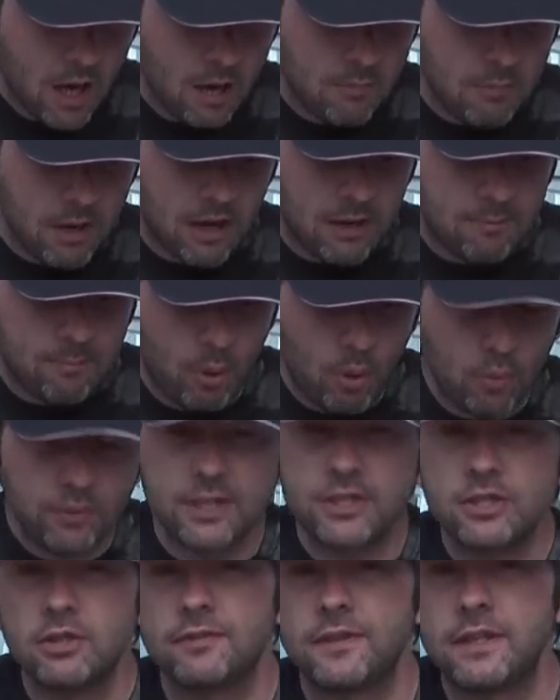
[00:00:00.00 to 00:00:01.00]
I pulled
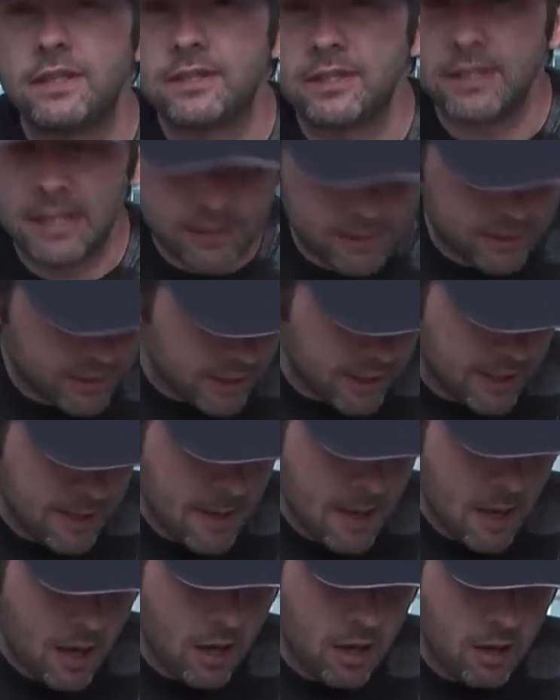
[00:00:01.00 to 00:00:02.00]
this off the internet today
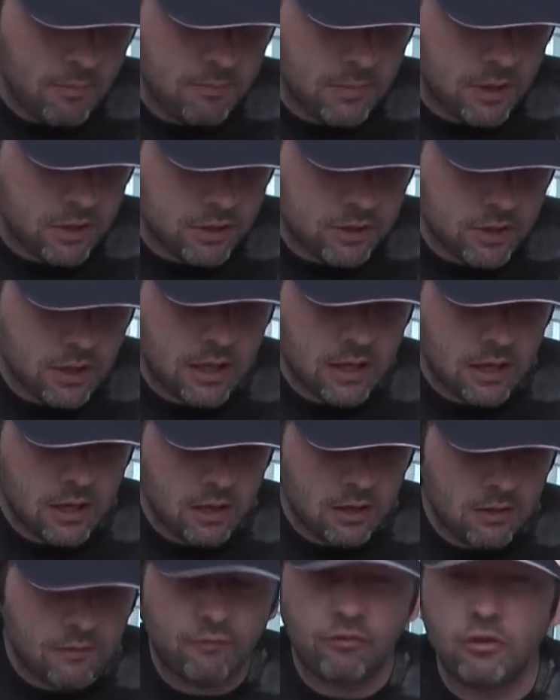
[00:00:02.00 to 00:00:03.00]

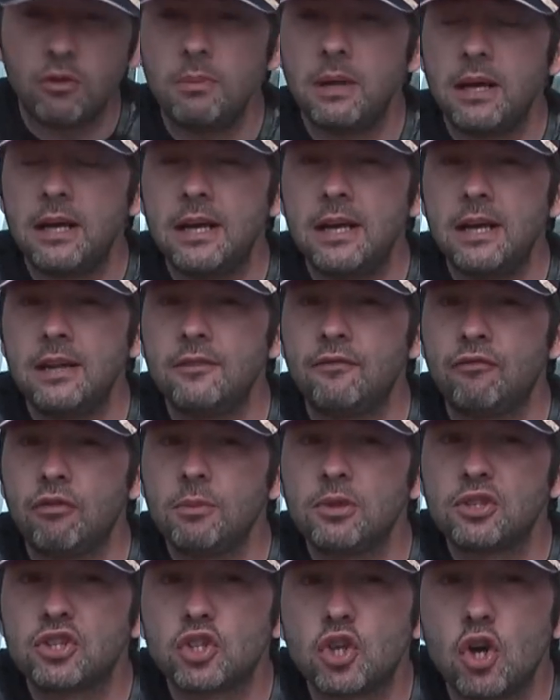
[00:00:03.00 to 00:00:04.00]
from
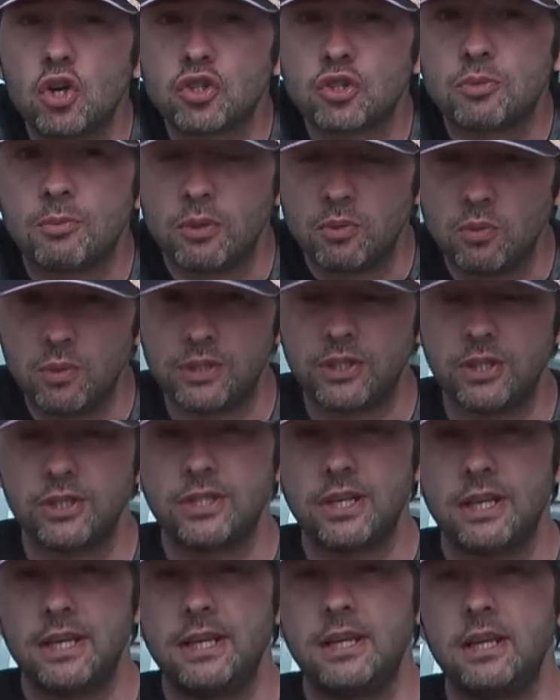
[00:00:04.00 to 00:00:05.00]
the Scotsman, which
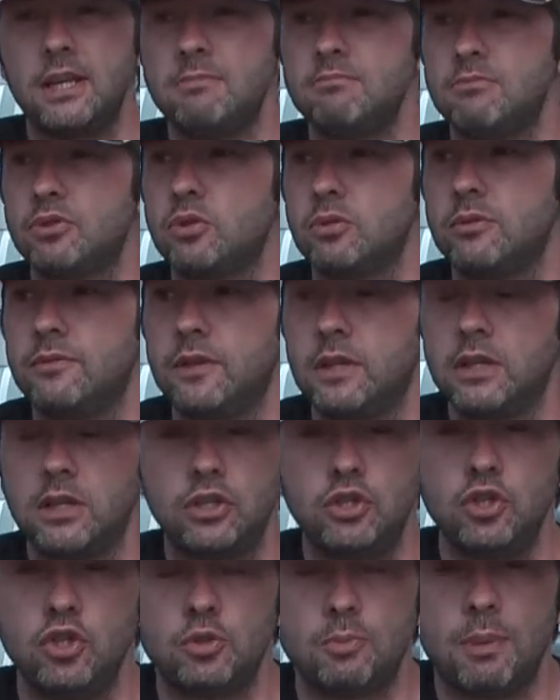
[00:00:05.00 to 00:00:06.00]
is a sort of
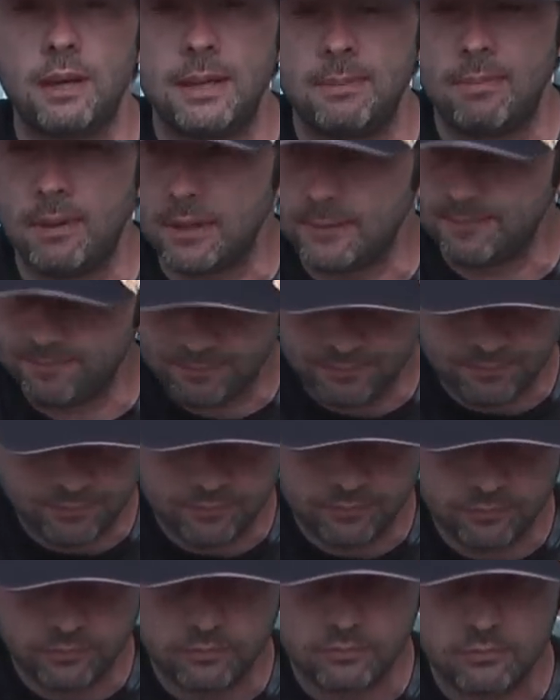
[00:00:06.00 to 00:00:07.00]
a newspaper
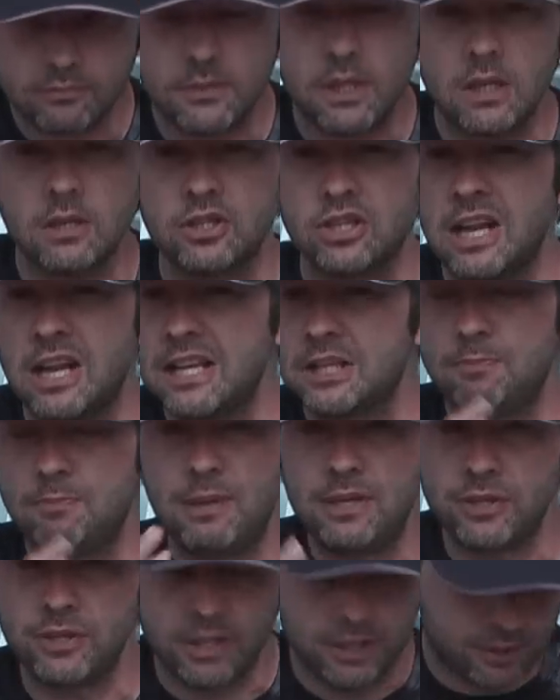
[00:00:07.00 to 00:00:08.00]

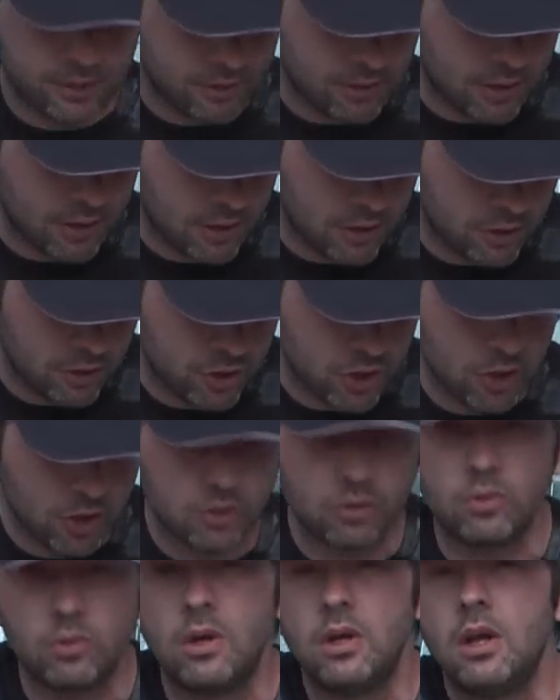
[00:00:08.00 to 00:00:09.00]
/ business
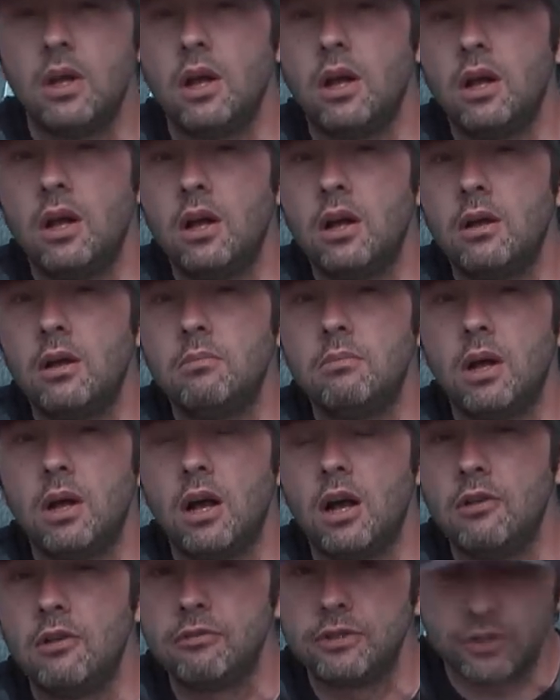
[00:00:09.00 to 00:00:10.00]
journal
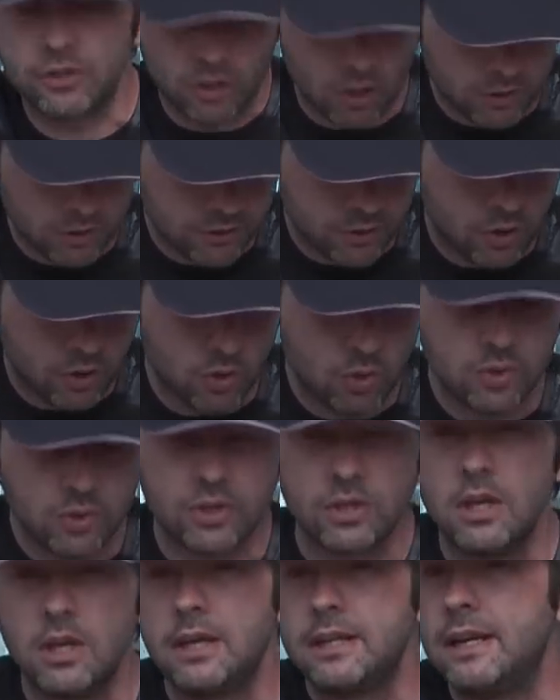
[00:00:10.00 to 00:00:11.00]
over in Scotland, of
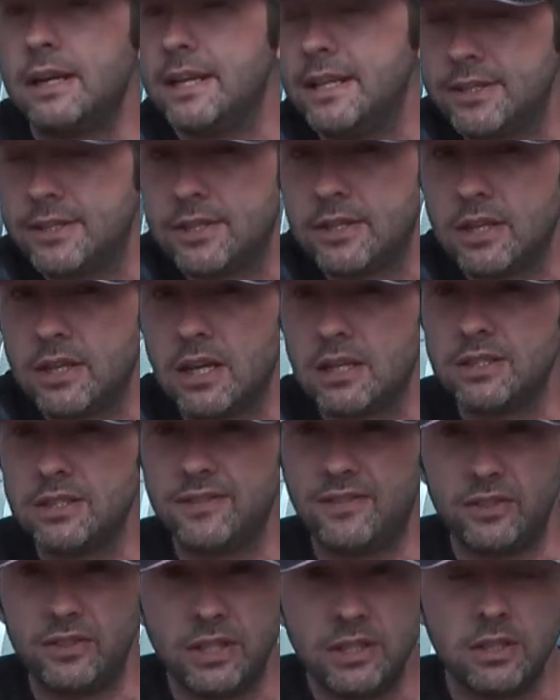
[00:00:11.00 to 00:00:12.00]
course. Now, Innis and Gunn,
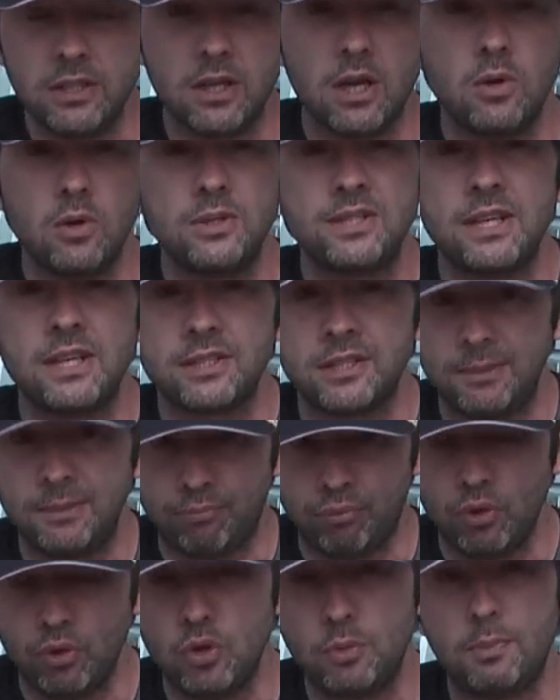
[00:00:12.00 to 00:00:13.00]
if you didn't know, is actually
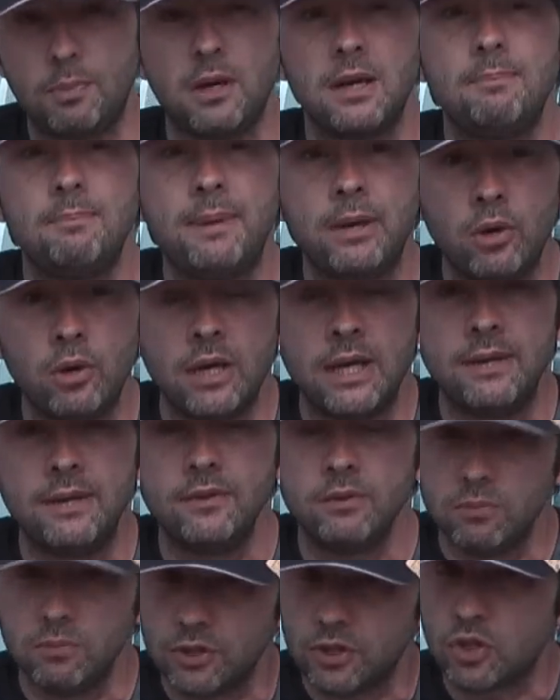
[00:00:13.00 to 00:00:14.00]
brewed by
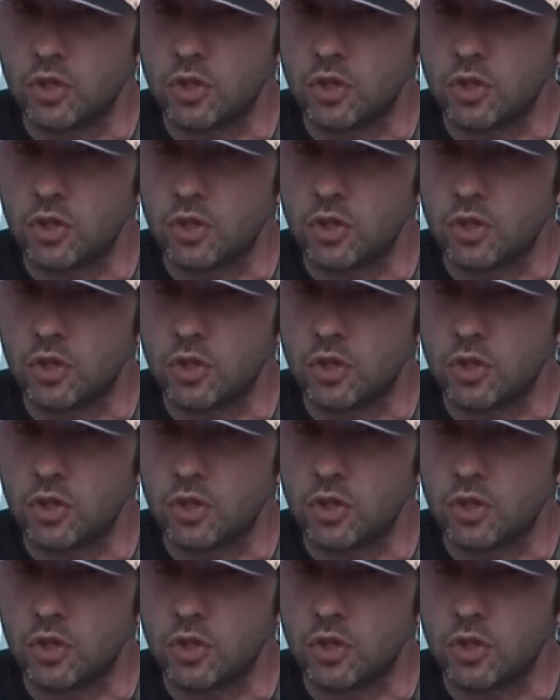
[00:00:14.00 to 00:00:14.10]
Belhaven, a